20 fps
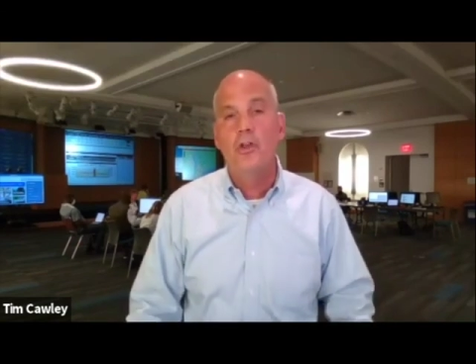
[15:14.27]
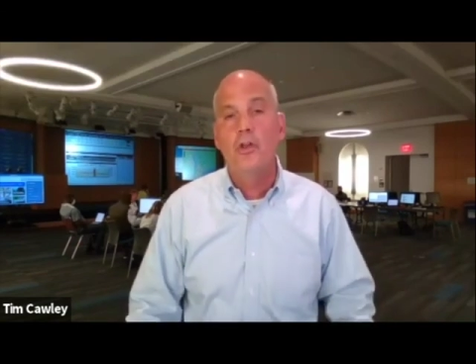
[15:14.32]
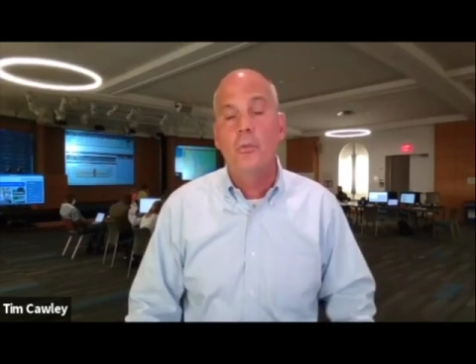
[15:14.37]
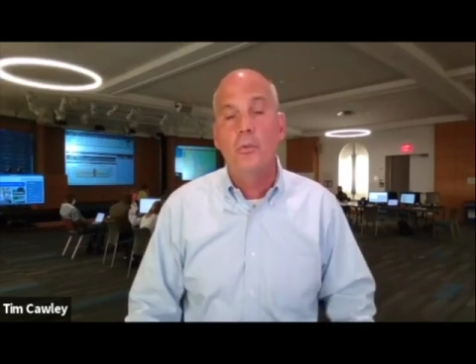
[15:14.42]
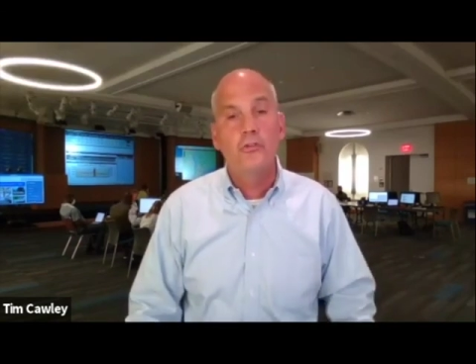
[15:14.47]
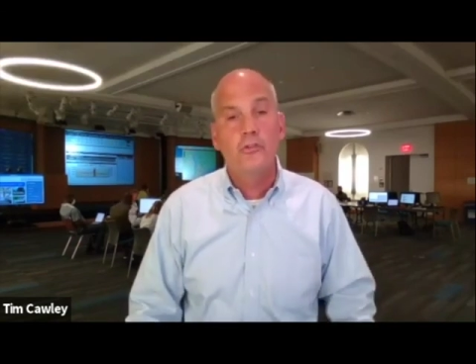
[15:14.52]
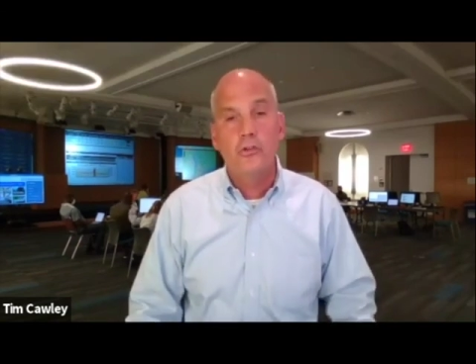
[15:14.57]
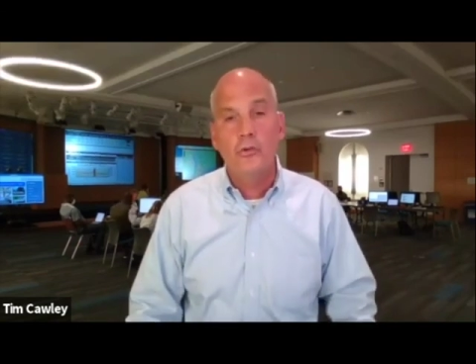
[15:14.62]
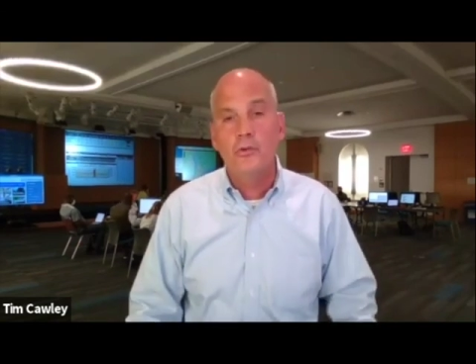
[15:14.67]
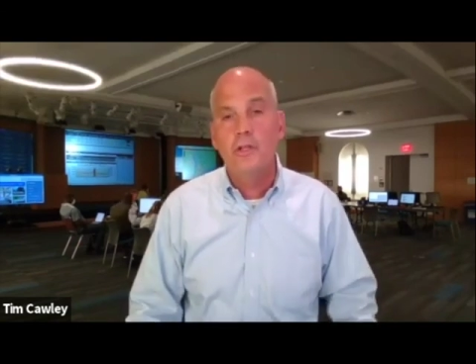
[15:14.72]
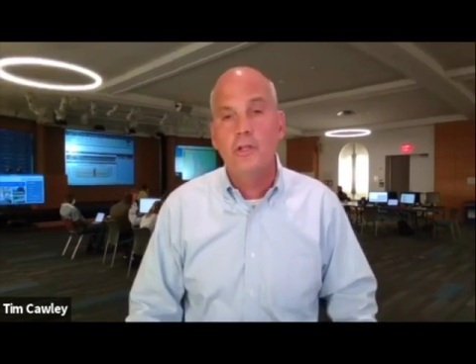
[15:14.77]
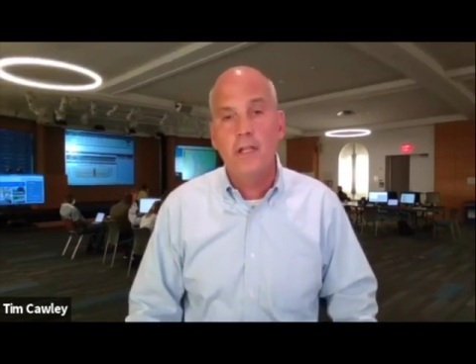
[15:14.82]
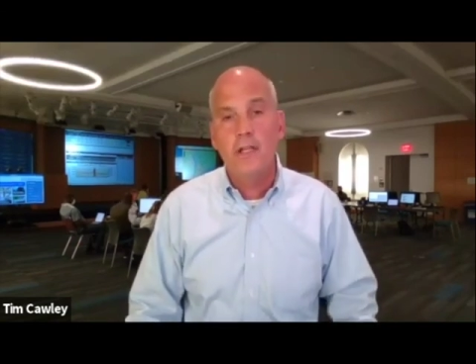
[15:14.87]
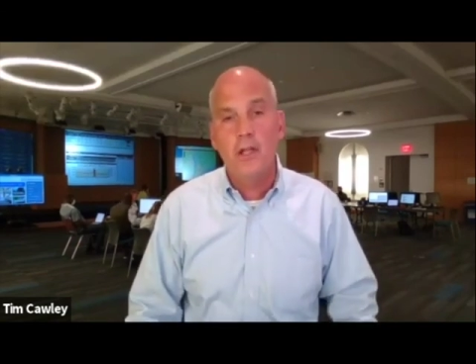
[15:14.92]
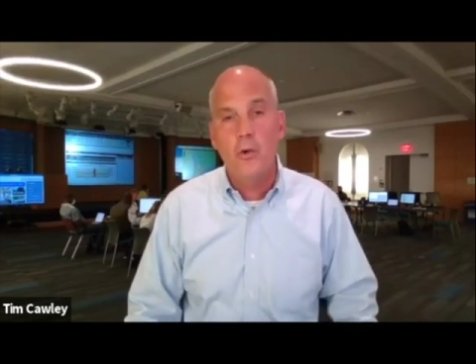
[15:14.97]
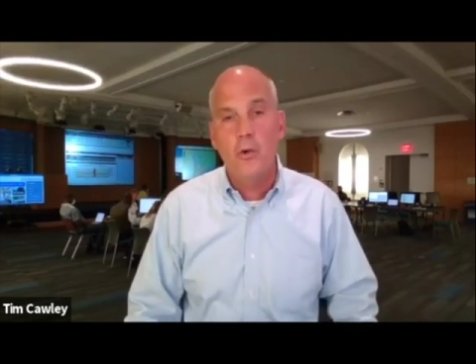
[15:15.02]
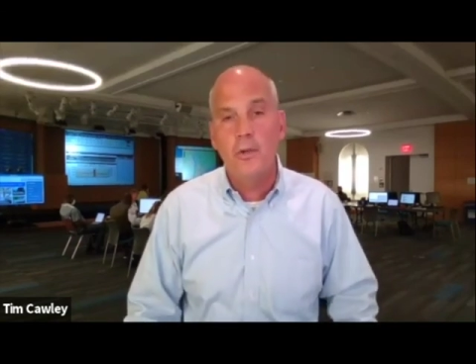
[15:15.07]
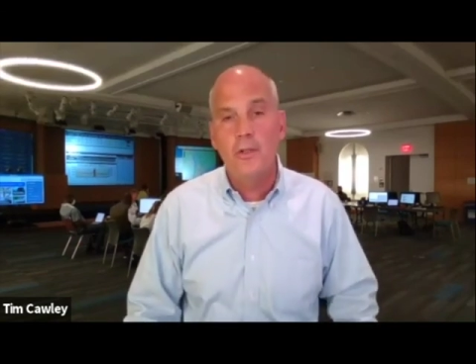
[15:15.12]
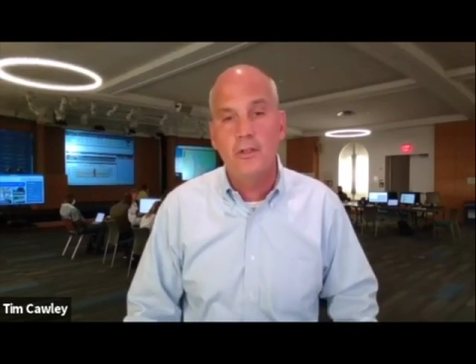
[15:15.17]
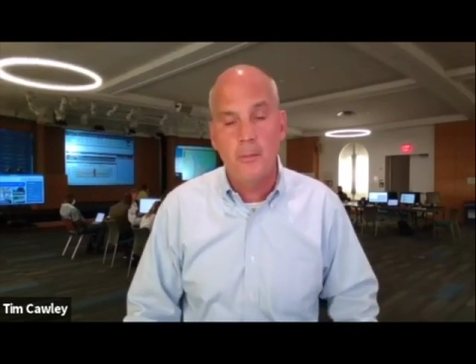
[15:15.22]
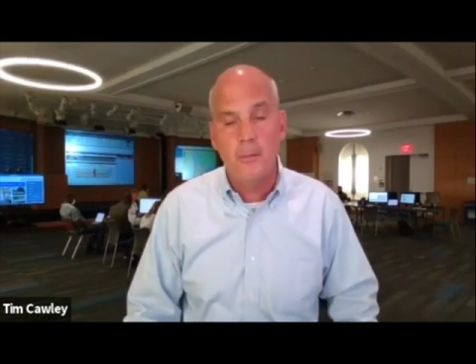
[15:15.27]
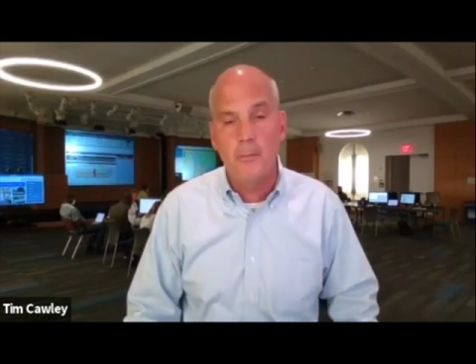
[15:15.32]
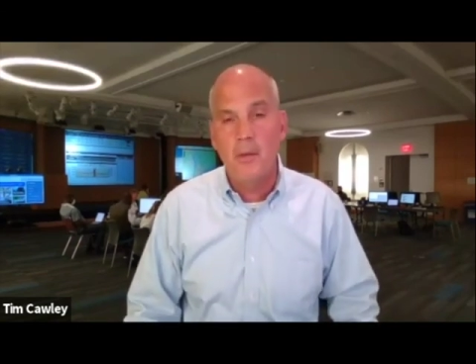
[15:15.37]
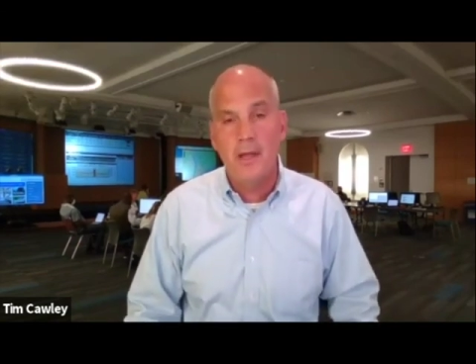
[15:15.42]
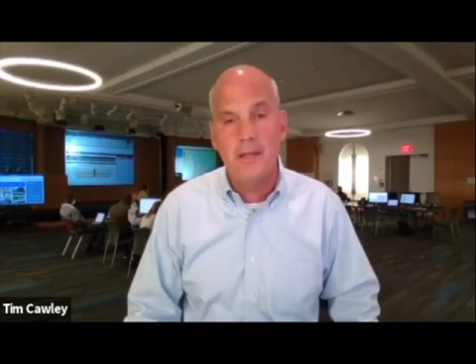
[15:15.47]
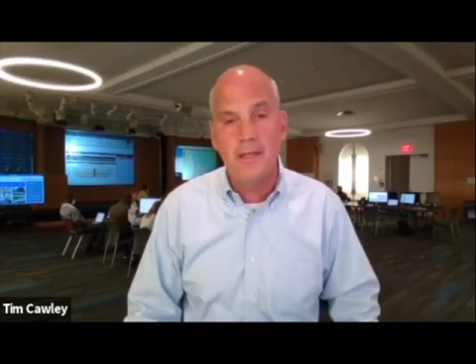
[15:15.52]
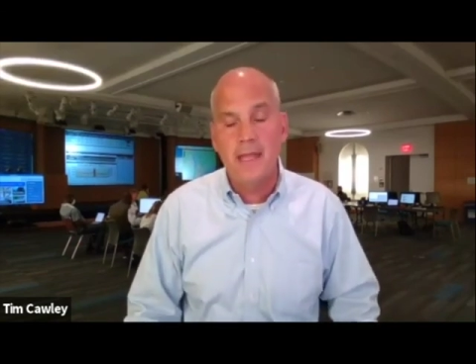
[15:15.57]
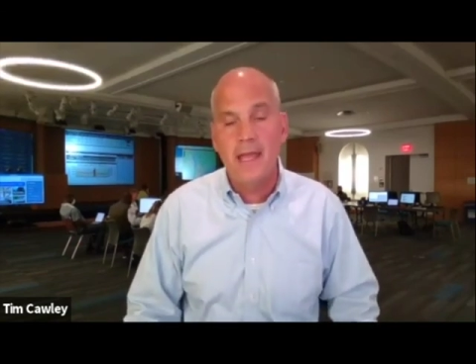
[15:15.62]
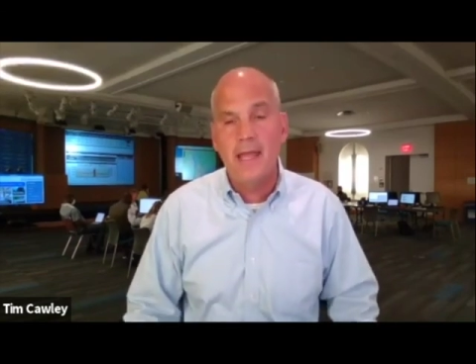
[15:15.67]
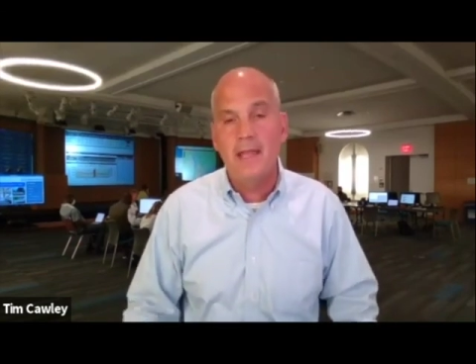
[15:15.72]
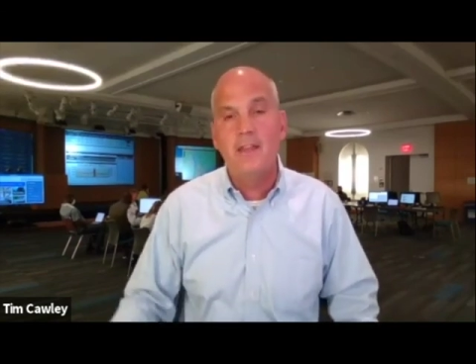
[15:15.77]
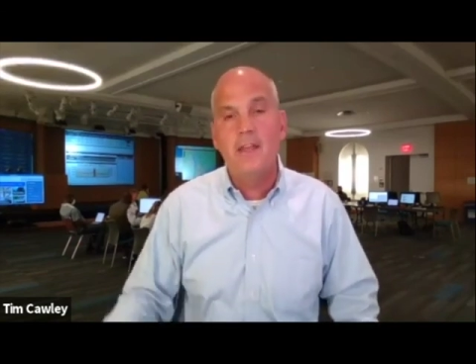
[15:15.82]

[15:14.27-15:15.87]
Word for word: will certainly go into Monday.